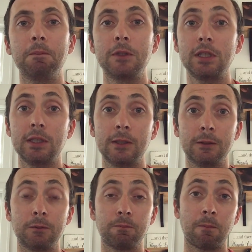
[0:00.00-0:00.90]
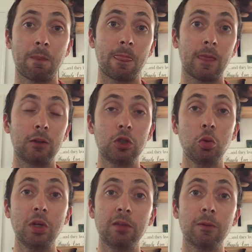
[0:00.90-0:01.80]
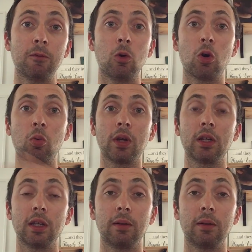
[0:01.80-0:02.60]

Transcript: till 2 weeks before, when